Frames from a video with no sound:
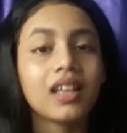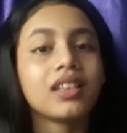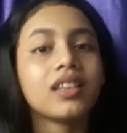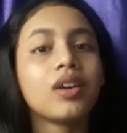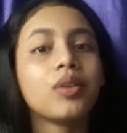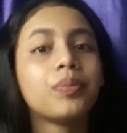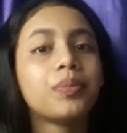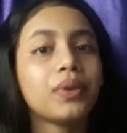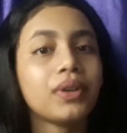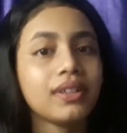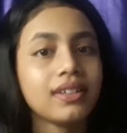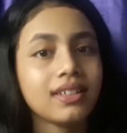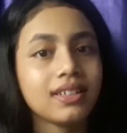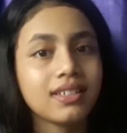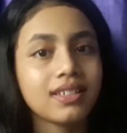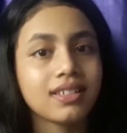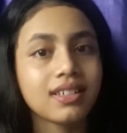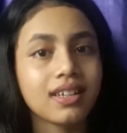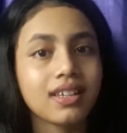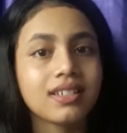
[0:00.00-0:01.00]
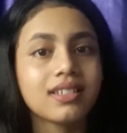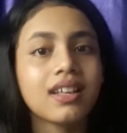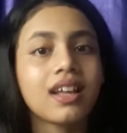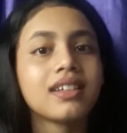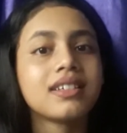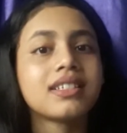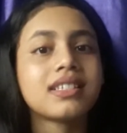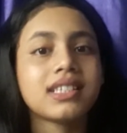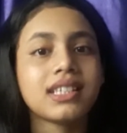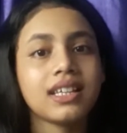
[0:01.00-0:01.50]
The opponent is
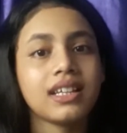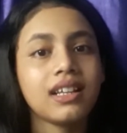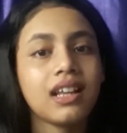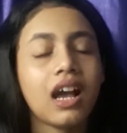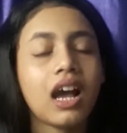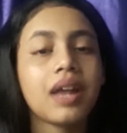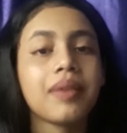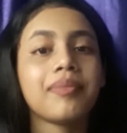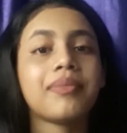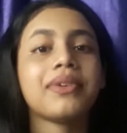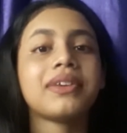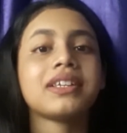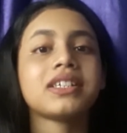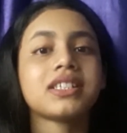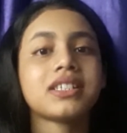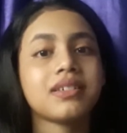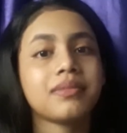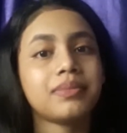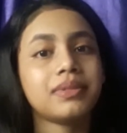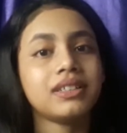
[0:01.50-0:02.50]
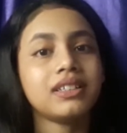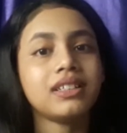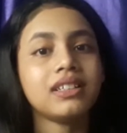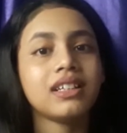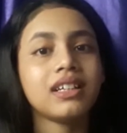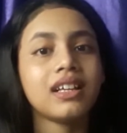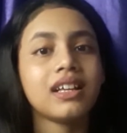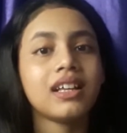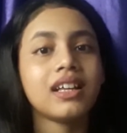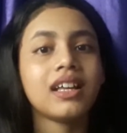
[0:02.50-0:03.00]
unseen, unpredictable
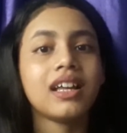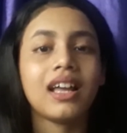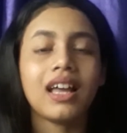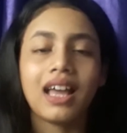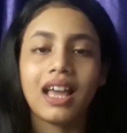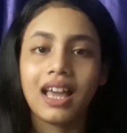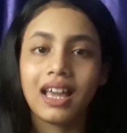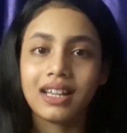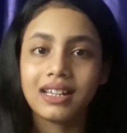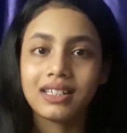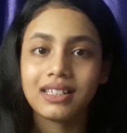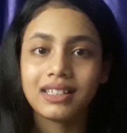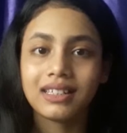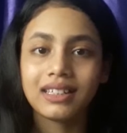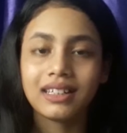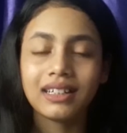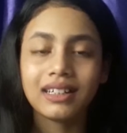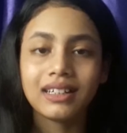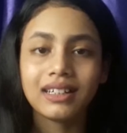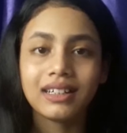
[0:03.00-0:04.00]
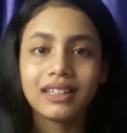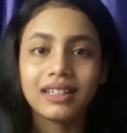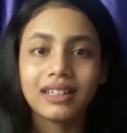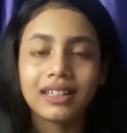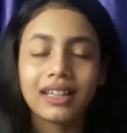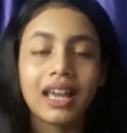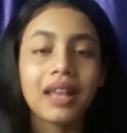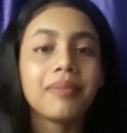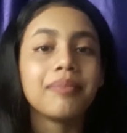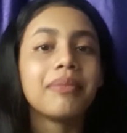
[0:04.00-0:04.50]
and
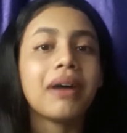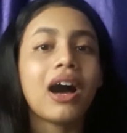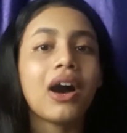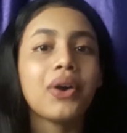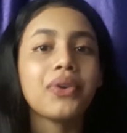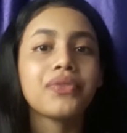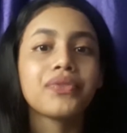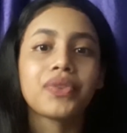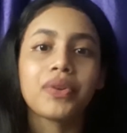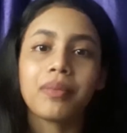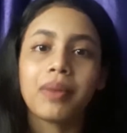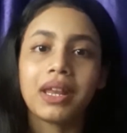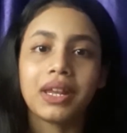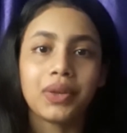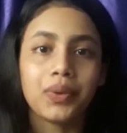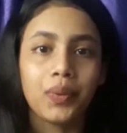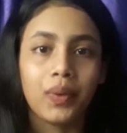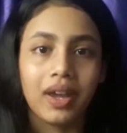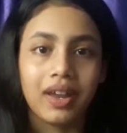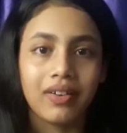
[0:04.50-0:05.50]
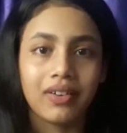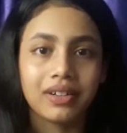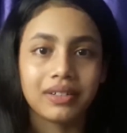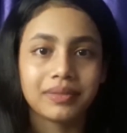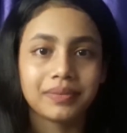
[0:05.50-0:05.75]
can bow from anywhere.